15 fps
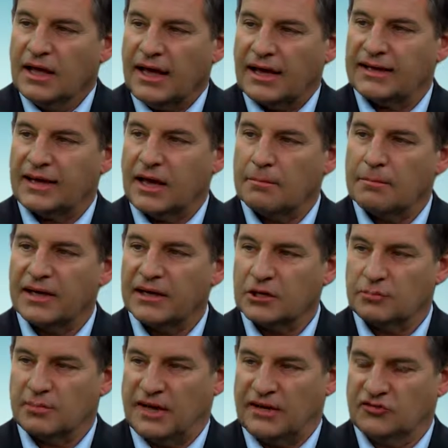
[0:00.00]
And there are many
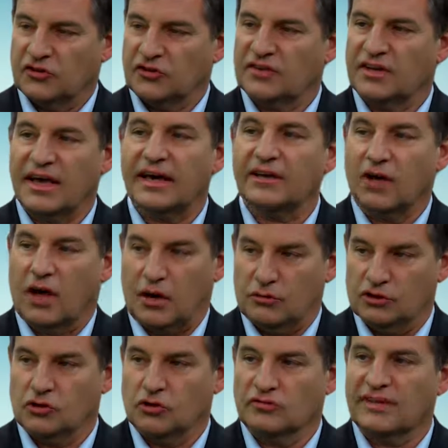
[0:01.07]
patients, 8
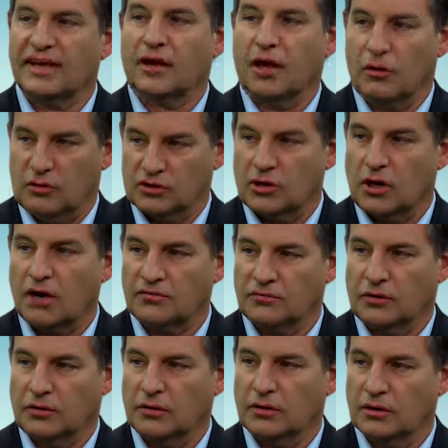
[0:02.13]
hours or 10 hours
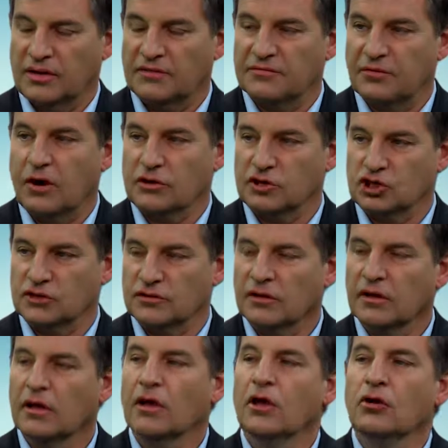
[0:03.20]
after infarction,
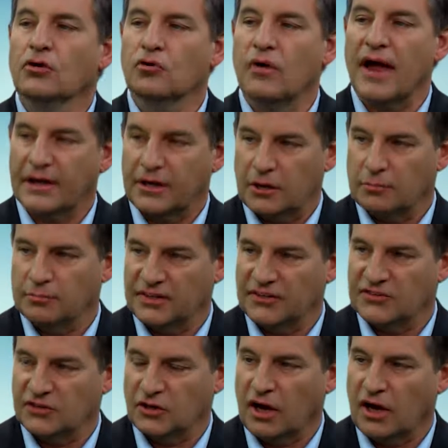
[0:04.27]
who had a
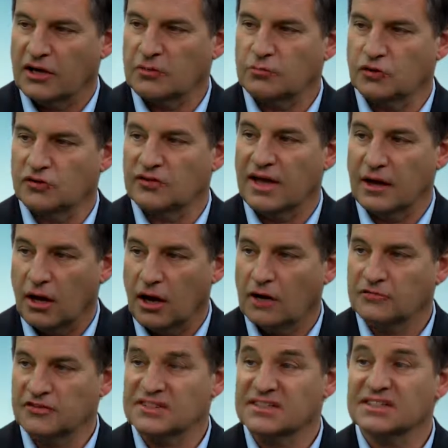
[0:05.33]
PCI, but
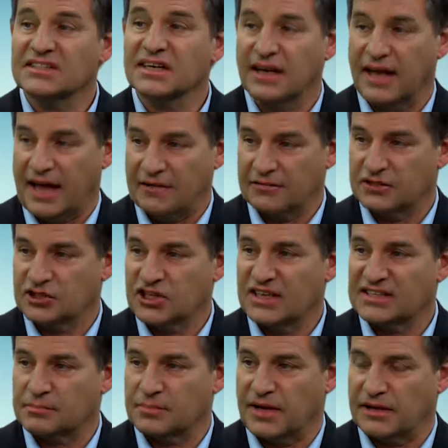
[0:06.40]
thereafter still have
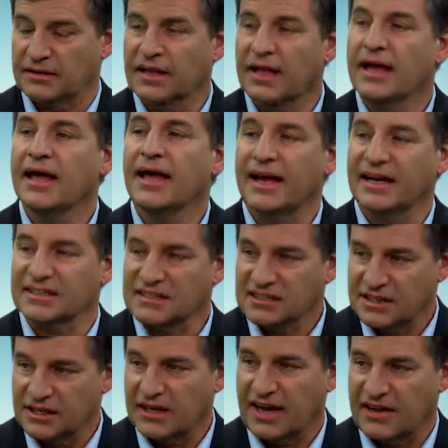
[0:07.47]
chest pain and
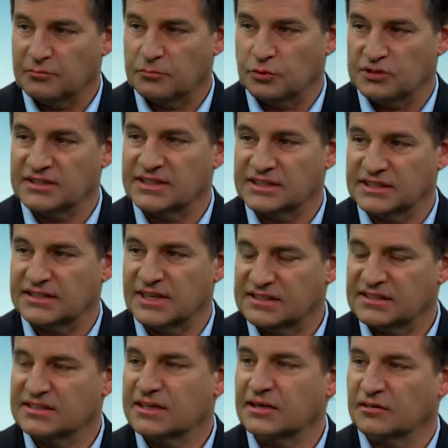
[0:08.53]
still have persistent
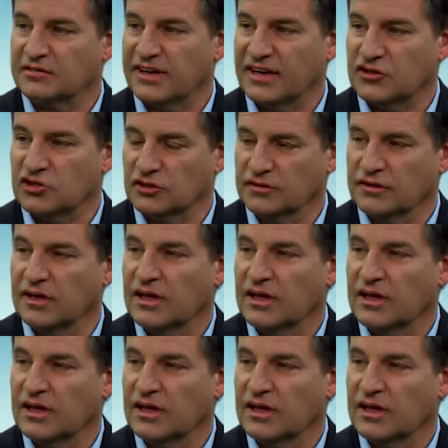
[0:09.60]
ST elevation.